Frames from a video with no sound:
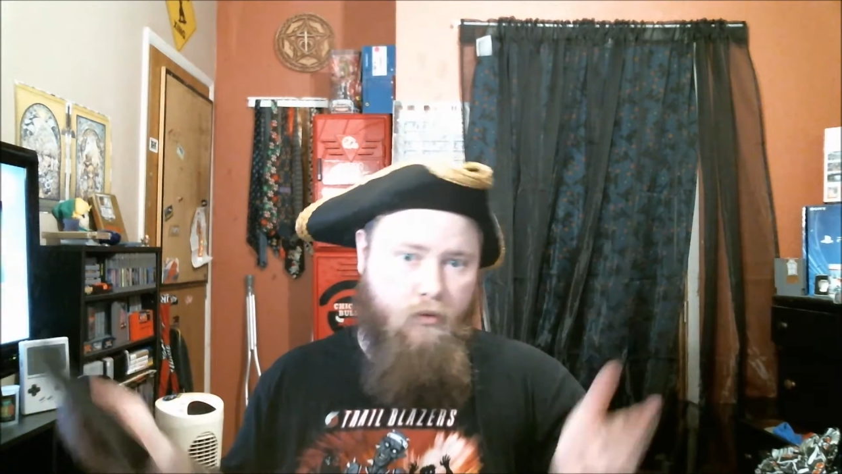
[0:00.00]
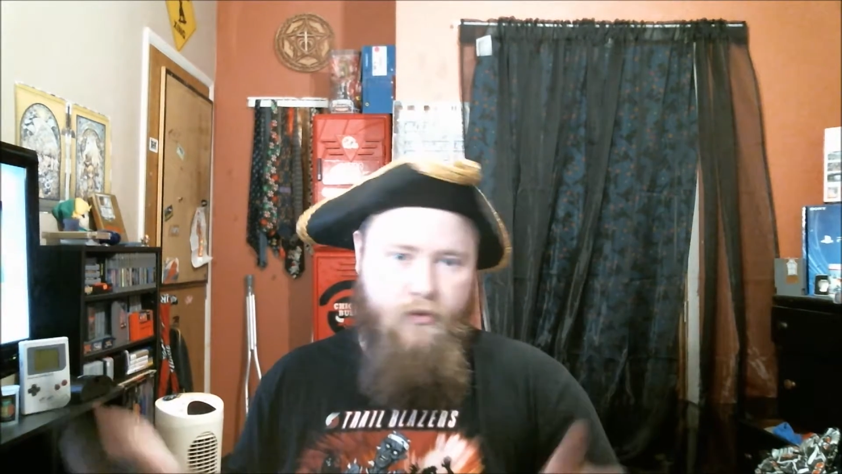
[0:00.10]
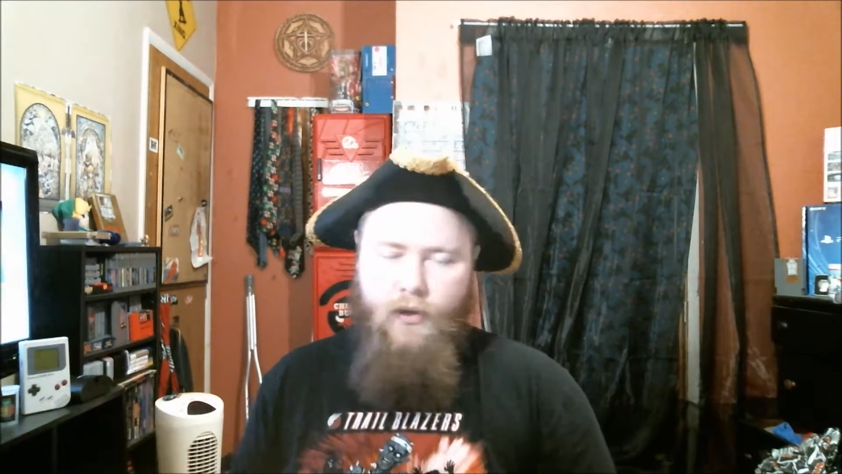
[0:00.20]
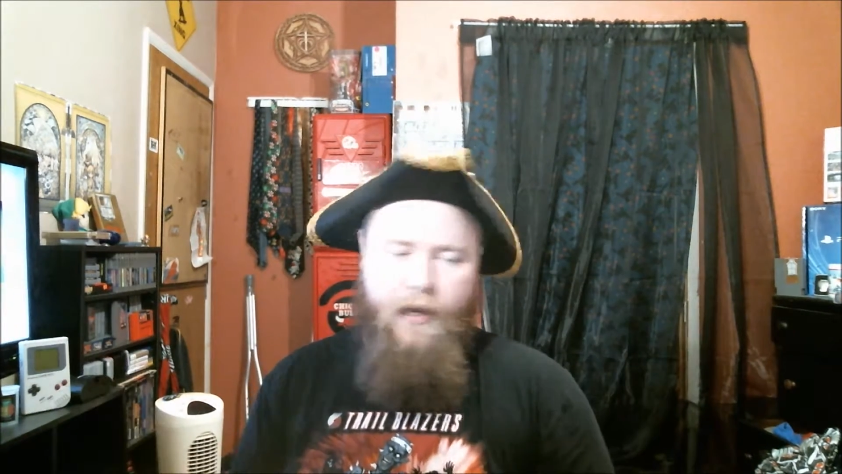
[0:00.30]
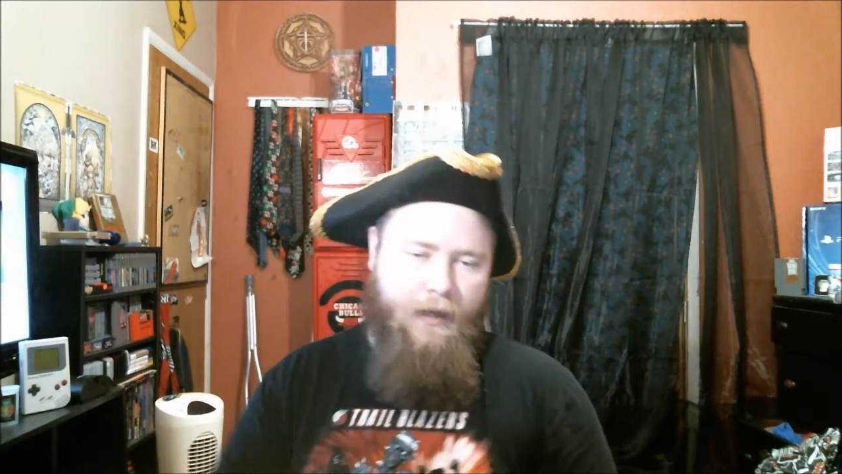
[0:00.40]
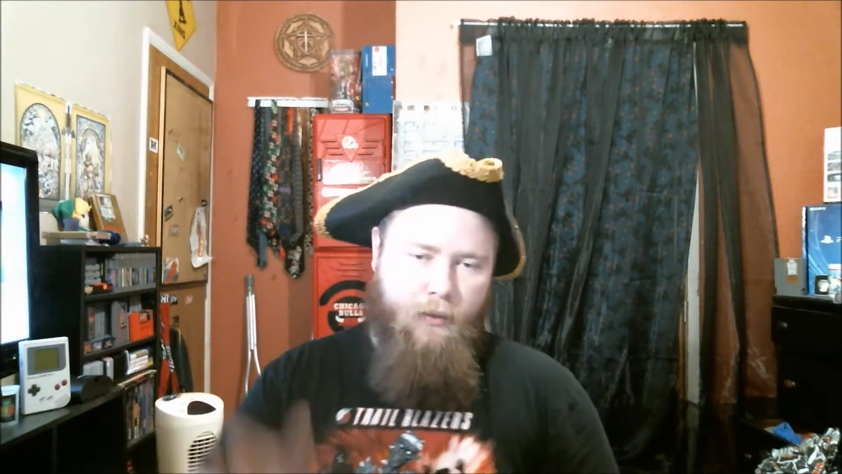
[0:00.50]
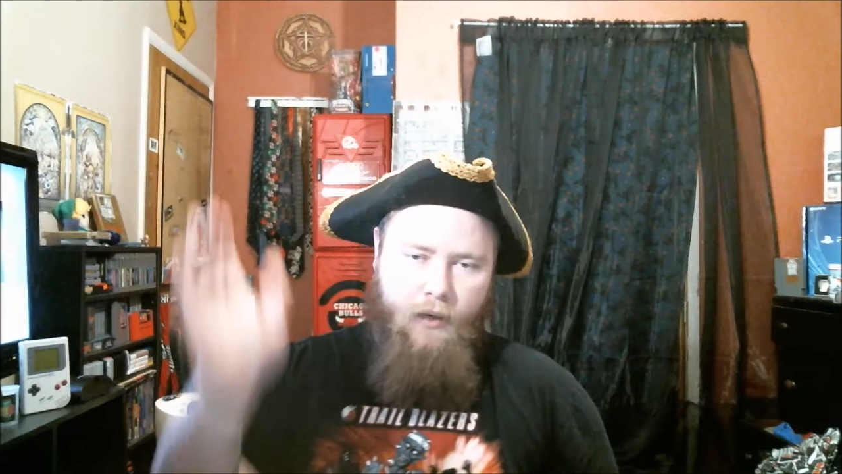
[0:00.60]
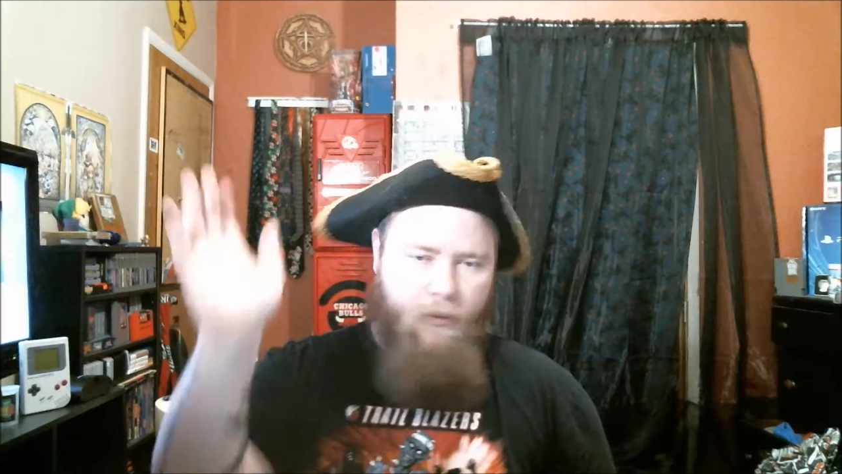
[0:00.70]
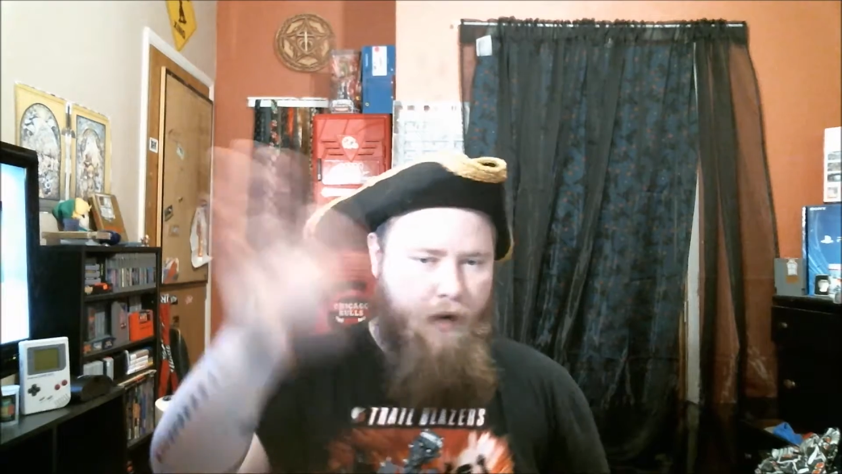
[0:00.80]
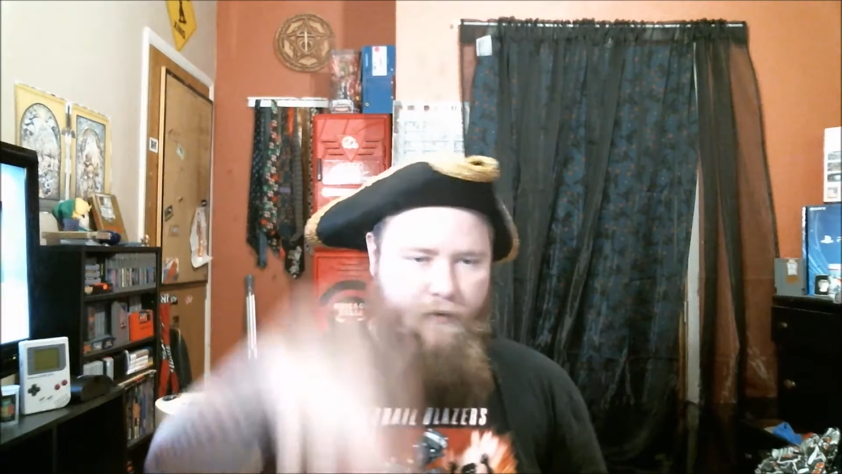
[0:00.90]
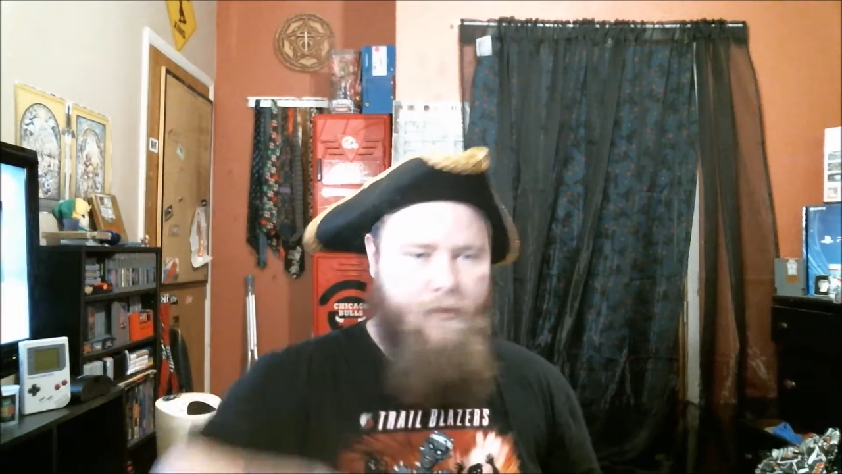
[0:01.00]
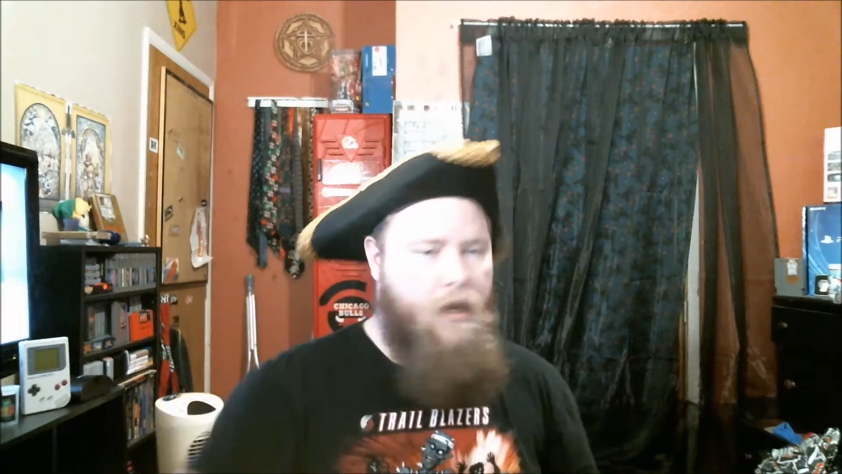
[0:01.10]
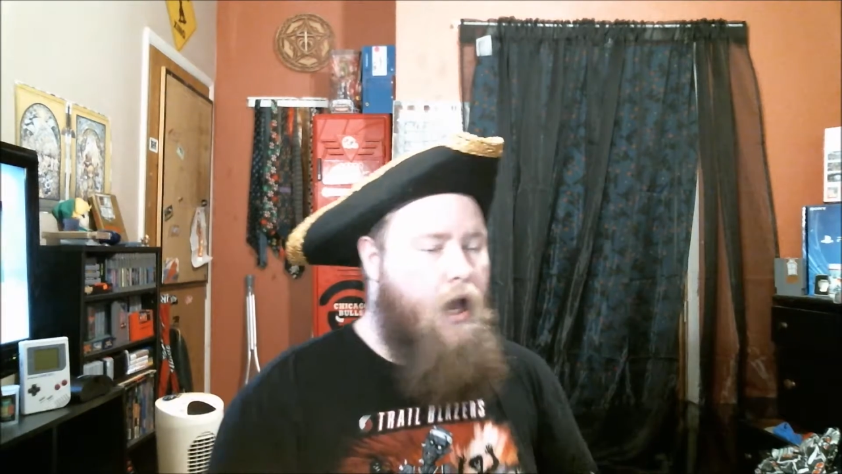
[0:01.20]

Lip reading: So anyway, whatever.